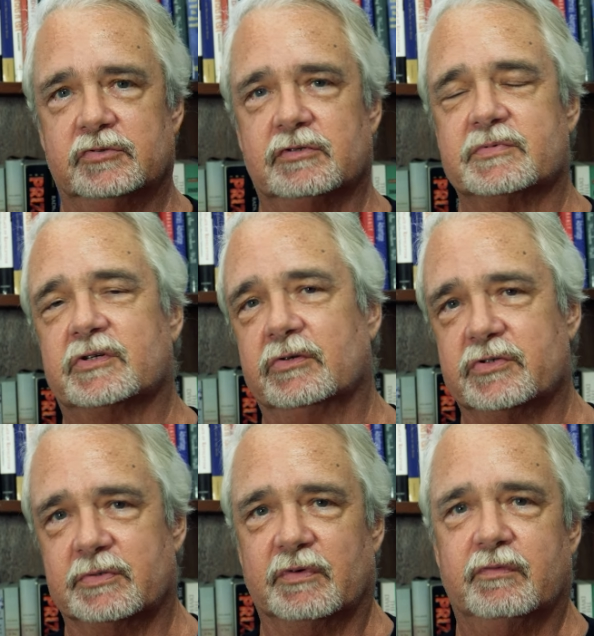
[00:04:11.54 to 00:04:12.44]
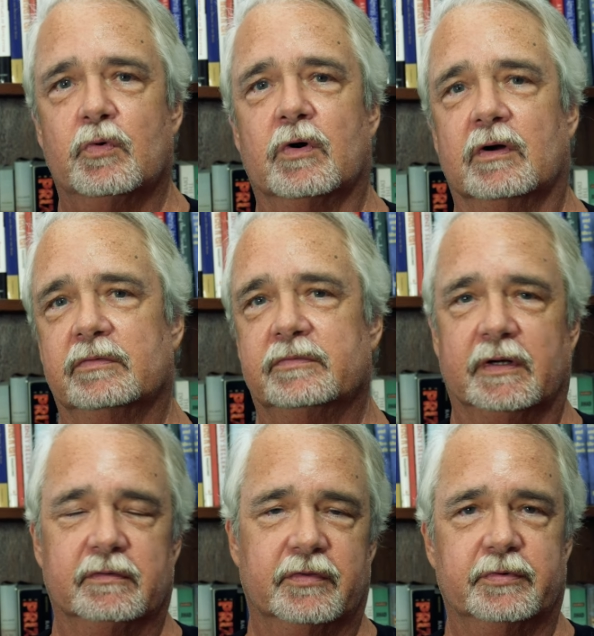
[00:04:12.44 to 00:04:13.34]
Trump's collusion before, you
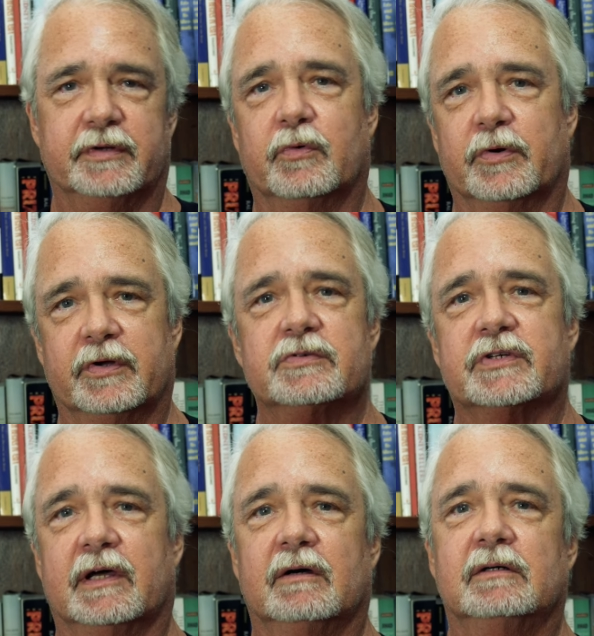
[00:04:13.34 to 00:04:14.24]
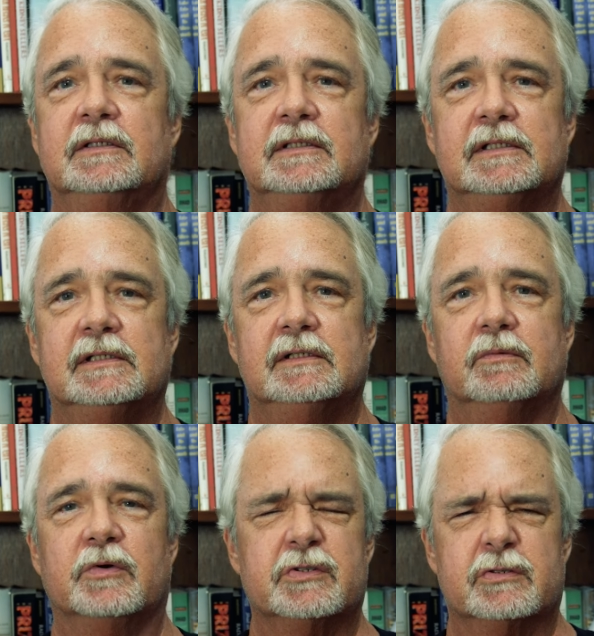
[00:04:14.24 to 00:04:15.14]
know, 3-4 years ago,
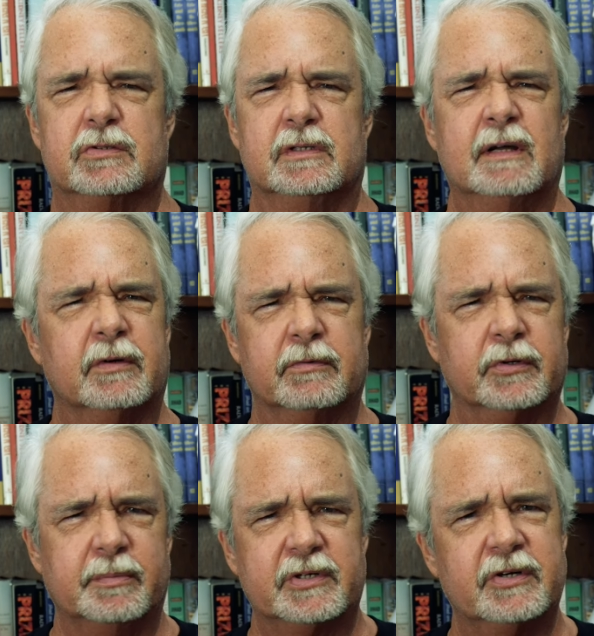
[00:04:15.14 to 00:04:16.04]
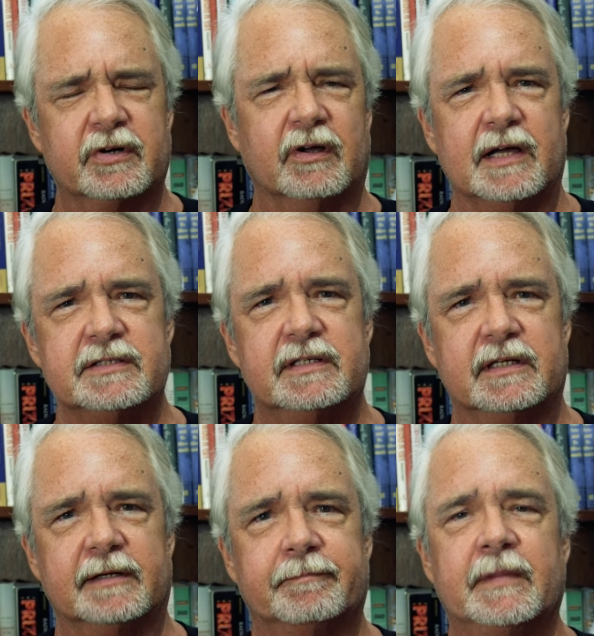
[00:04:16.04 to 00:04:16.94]
which never really materialized,
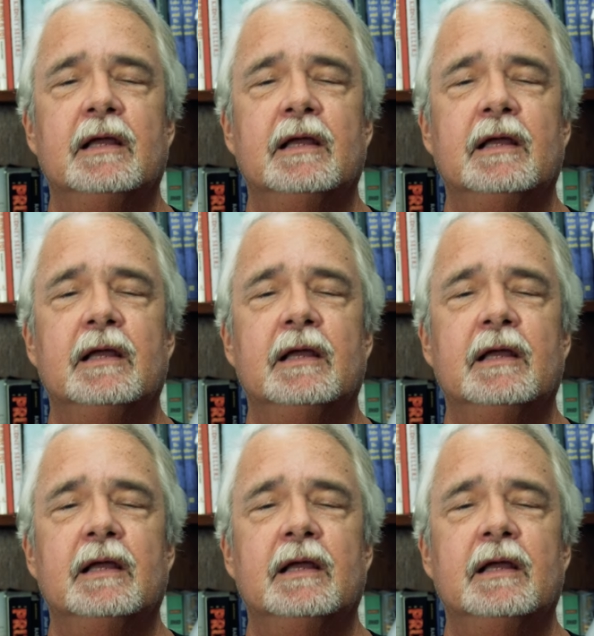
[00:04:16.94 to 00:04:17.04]
did it?